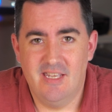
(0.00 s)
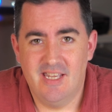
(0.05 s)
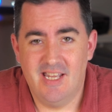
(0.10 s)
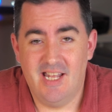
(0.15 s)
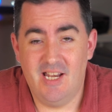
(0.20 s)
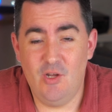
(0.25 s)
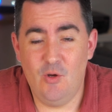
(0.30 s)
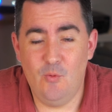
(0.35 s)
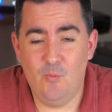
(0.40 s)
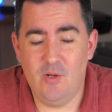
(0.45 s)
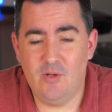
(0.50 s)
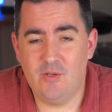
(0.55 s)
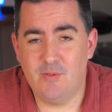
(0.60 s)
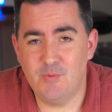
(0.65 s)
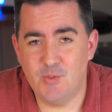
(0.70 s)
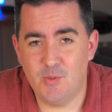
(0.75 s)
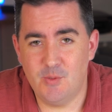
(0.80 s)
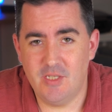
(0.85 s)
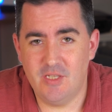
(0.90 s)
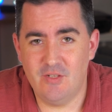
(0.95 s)
Hello and welcome
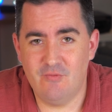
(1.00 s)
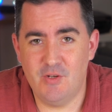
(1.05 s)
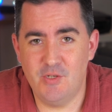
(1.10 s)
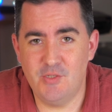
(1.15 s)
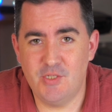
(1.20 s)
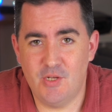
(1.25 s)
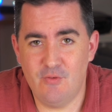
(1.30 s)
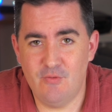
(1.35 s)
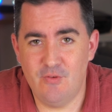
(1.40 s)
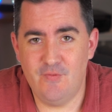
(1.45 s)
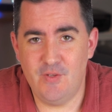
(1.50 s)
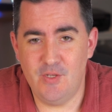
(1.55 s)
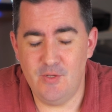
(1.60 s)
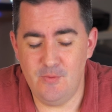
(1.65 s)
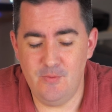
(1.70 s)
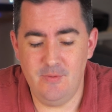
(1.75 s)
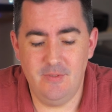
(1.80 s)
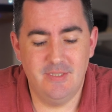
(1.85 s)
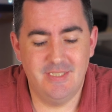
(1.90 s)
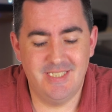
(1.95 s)
to another Roto
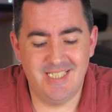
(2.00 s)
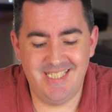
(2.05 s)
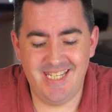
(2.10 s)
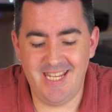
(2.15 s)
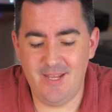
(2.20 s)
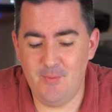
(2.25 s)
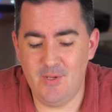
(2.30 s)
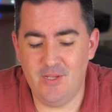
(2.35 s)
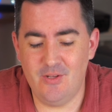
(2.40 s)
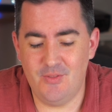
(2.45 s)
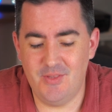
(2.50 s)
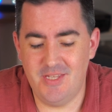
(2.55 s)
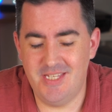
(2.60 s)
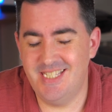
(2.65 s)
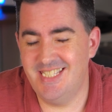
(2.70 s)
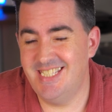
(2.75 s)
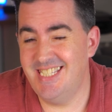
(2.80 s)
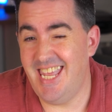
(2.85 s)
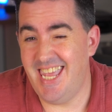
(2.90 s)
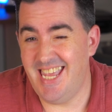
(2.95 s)
review. Today we've got the
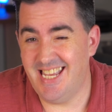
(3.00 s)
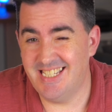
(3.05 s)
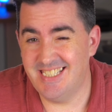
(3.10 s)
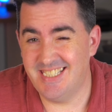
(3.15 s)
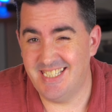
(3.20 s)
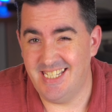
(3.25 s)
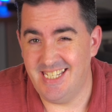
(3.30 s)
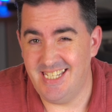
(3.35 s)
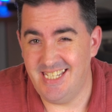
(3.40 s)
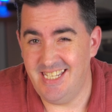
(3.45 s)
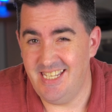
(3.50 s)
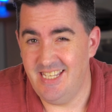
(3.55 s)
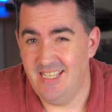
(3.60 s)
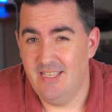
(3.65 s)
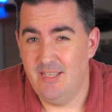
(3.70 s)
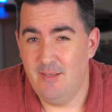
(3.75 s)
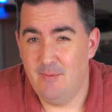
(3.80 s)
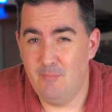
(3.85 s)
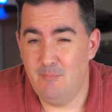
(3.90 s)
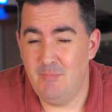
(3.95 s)
Zecti
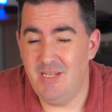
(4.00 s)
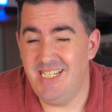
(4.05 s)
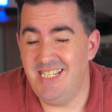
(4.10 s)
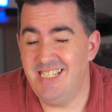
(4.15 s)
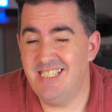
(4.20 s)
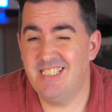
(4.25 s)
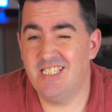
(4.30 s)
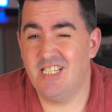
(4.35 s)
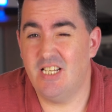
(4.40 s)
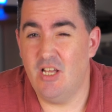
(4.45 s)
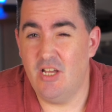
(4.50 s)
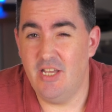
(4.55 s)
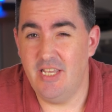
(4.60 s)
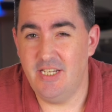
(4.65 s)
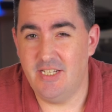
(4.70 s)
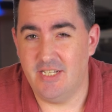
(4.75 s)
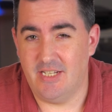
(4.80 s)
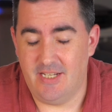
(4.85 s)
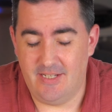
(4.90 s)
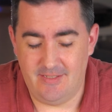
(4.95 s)
mini
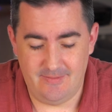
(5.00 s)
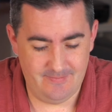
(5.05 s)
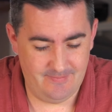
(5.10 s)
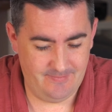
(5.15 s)
slider.